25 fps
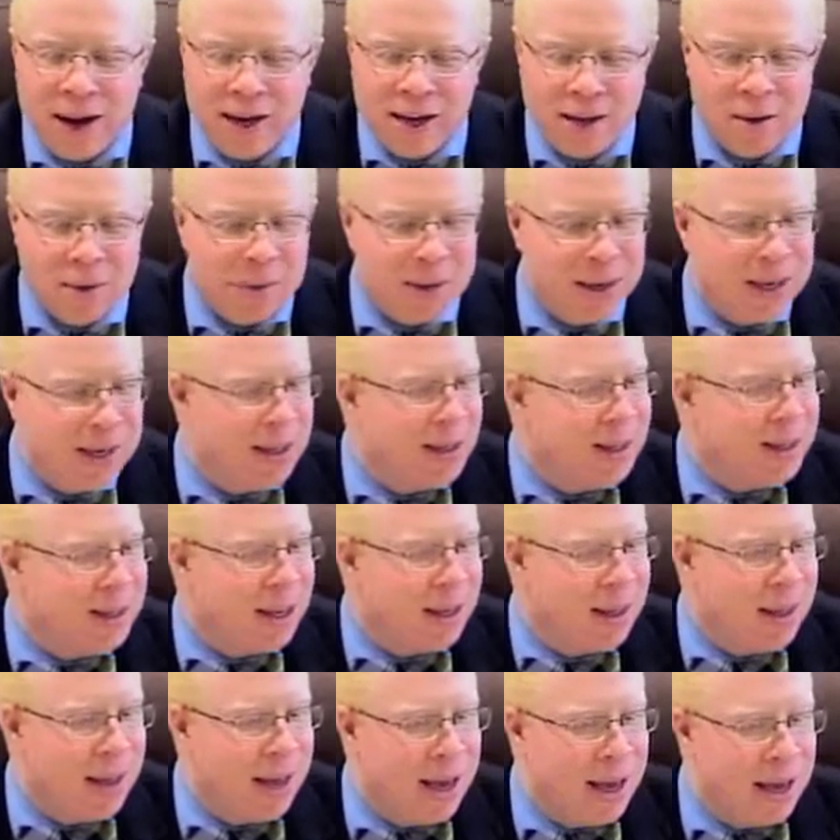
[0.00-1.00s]
I do want to
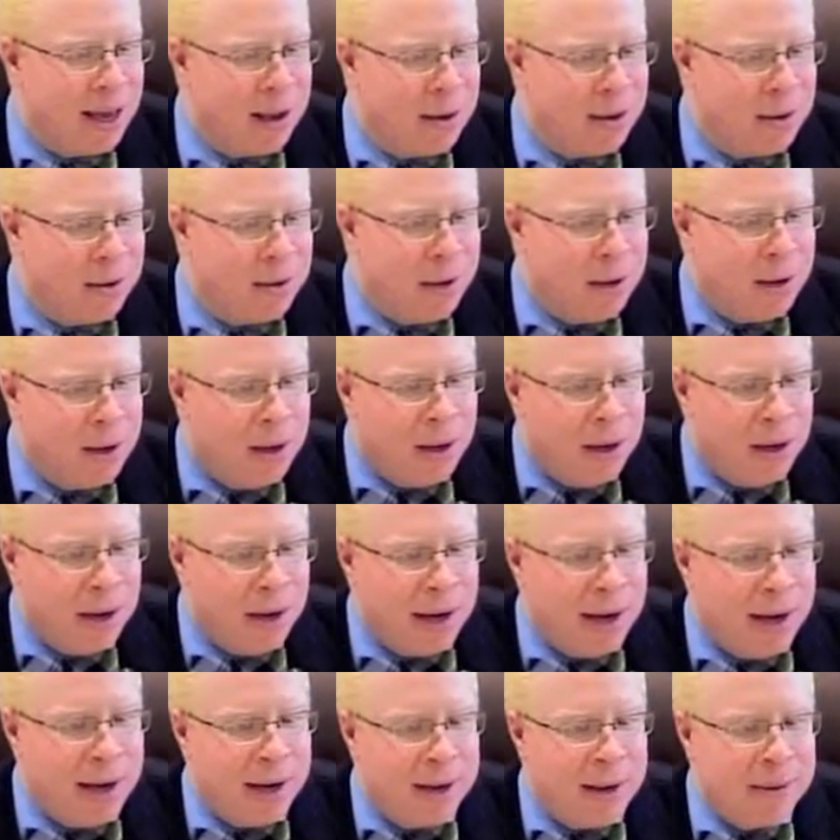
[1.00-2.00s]
say thank you
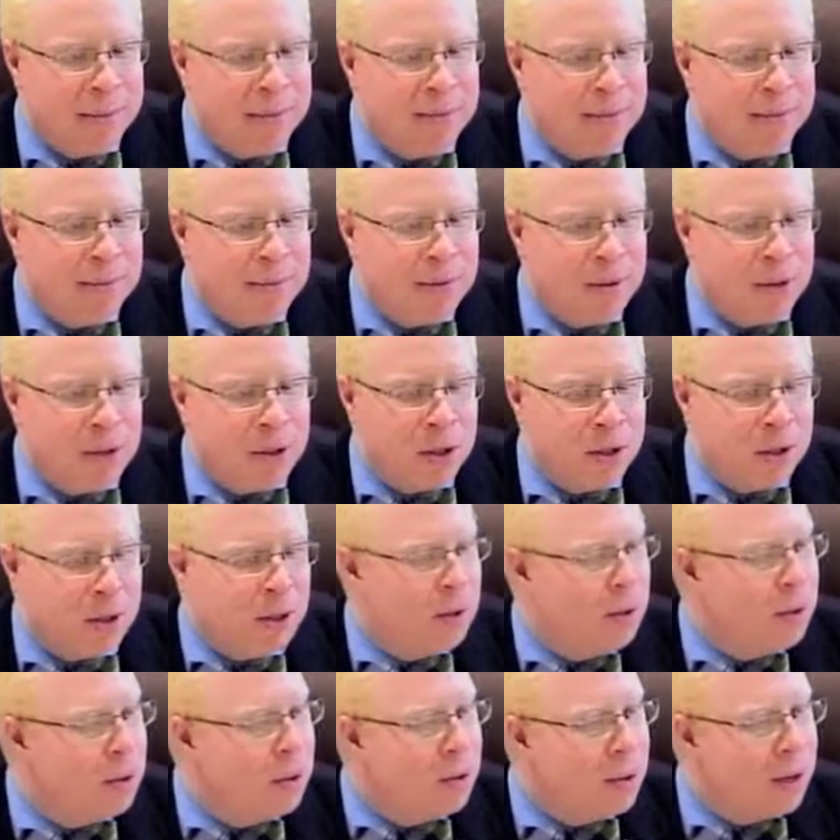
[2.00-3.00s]

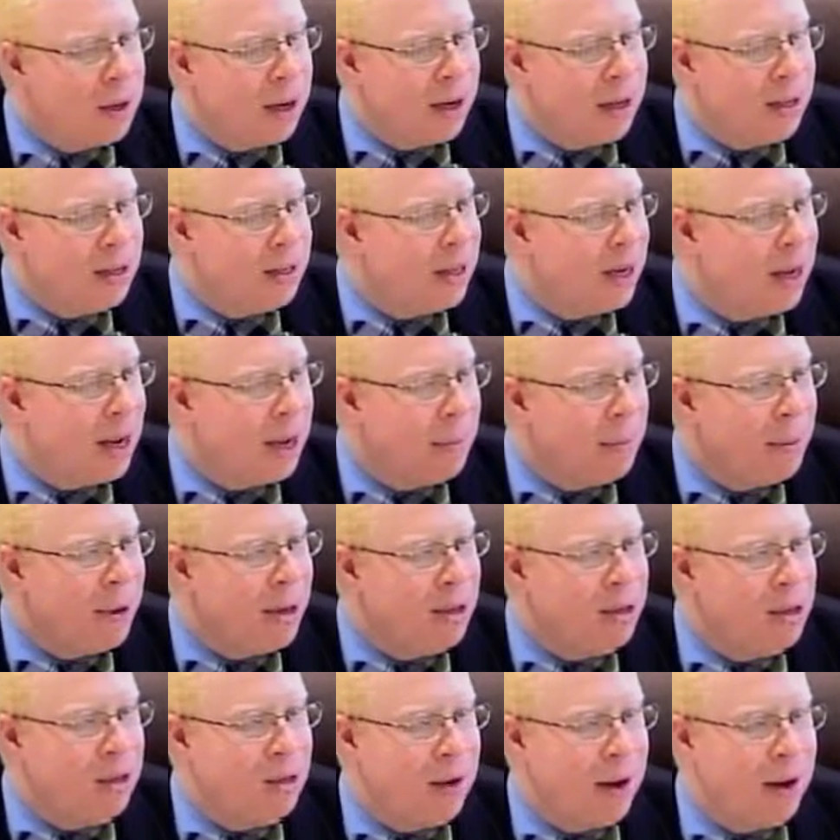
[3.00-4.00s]
to our city
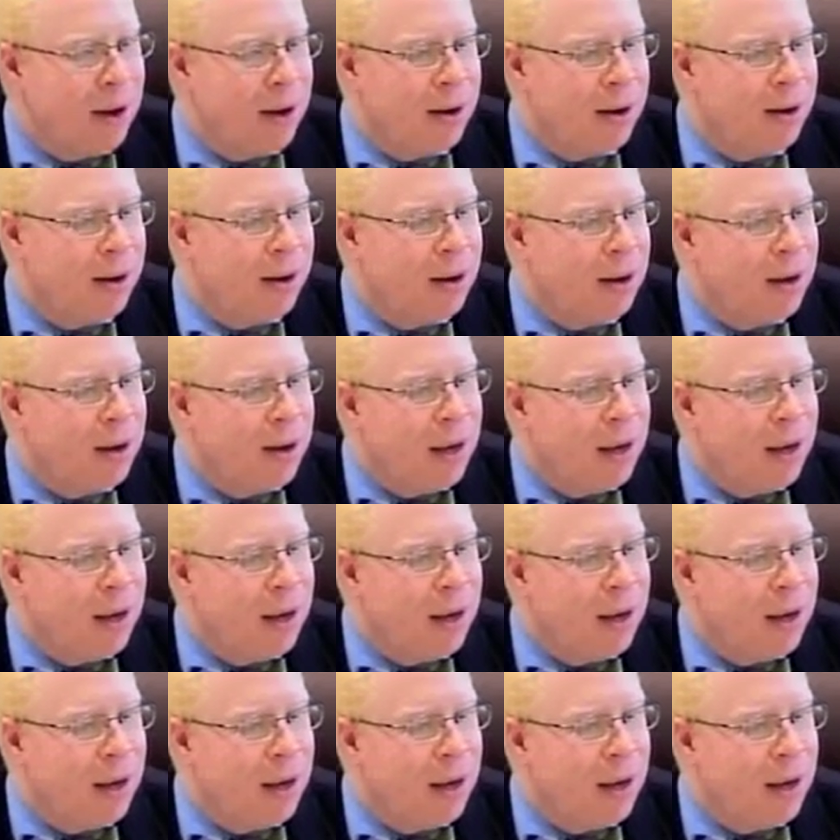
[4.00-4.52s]
administrator,